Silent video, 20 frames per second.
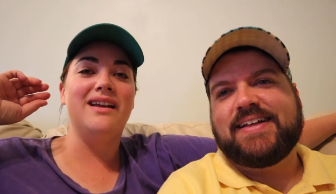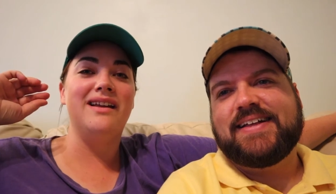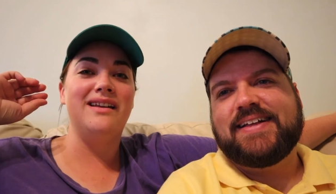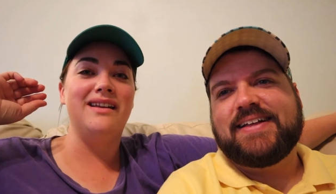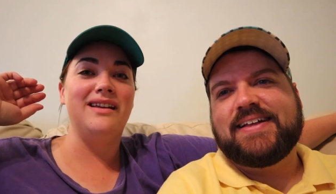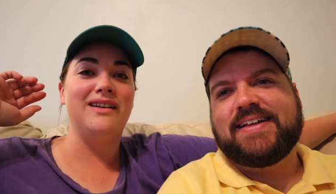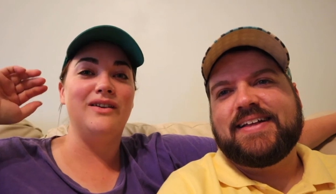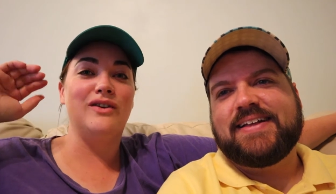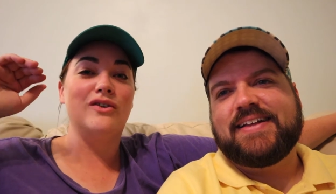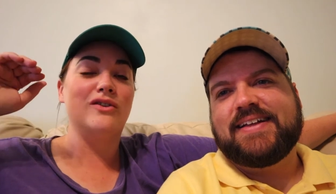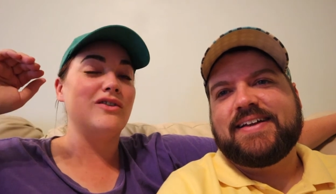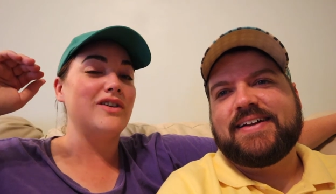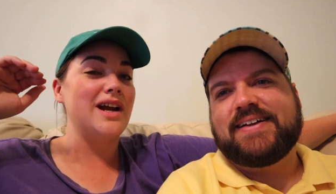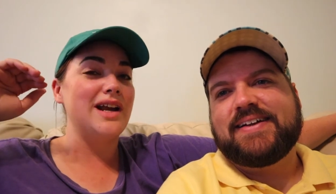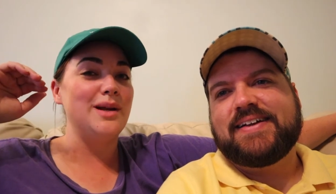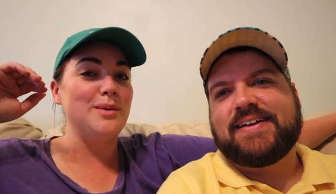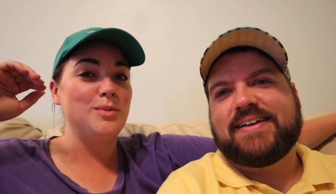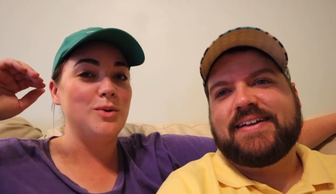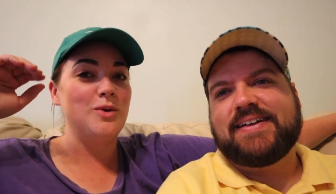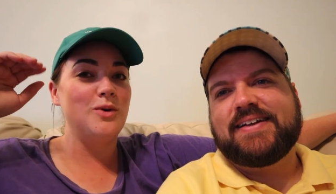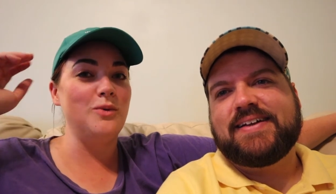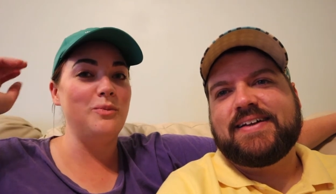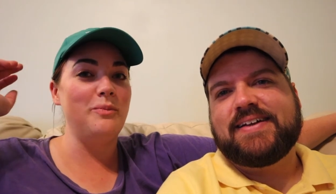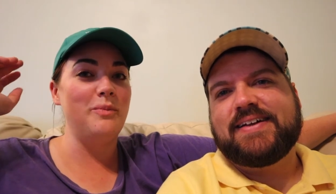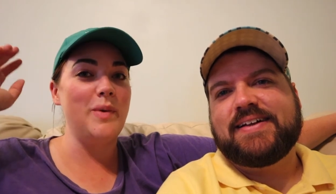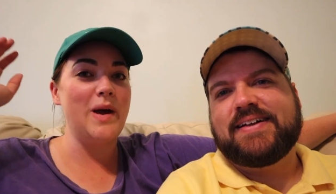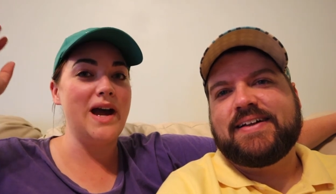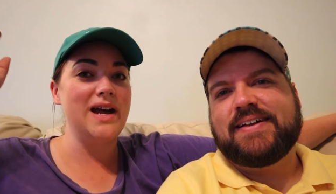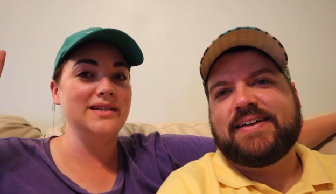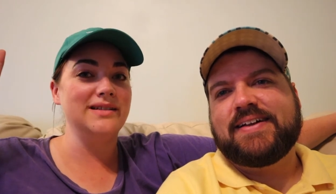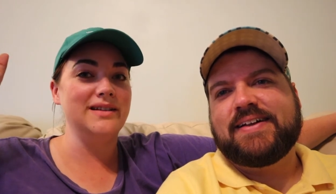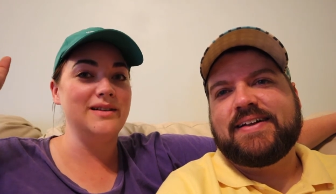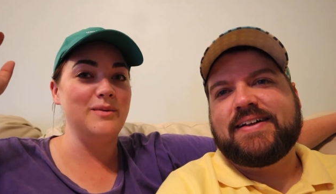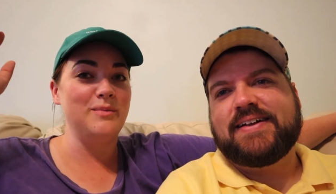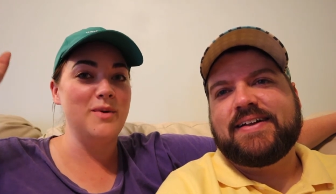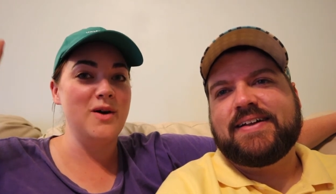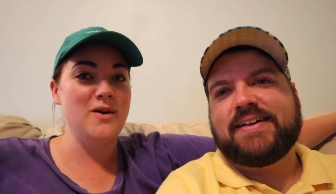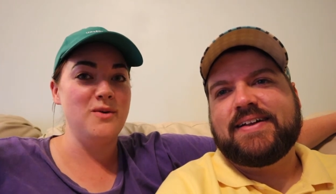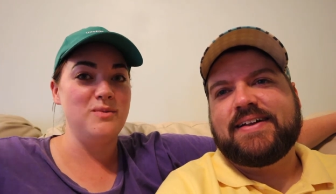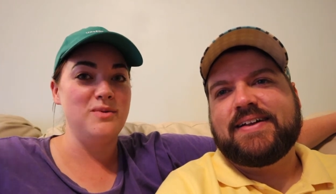Speaker 1: an incredible
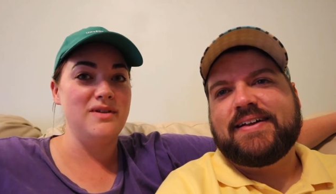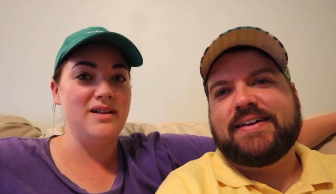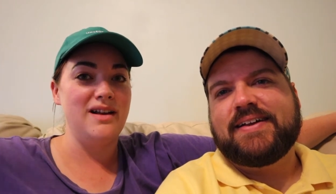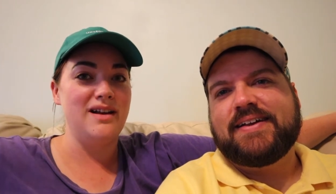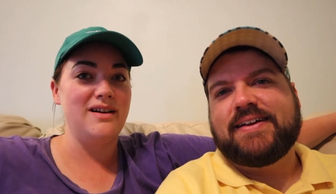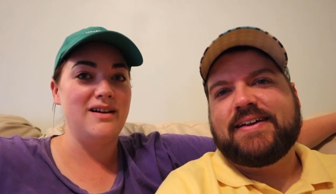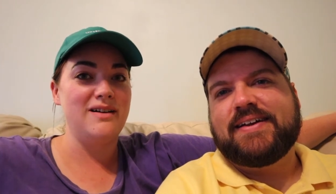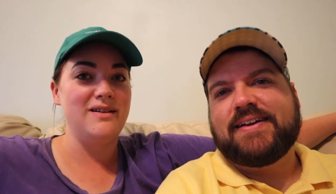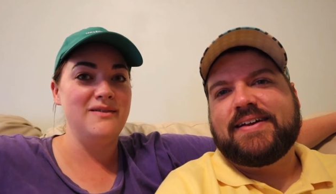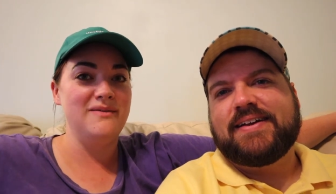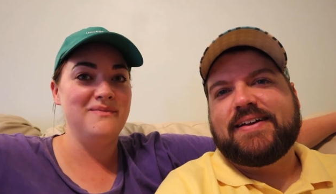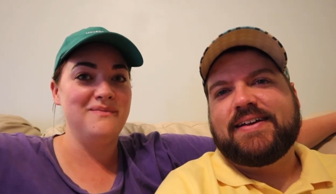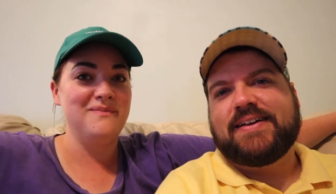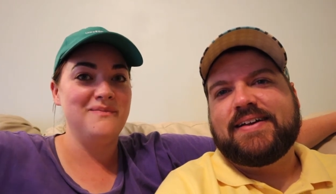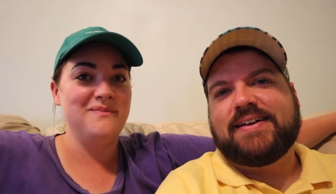basketball player.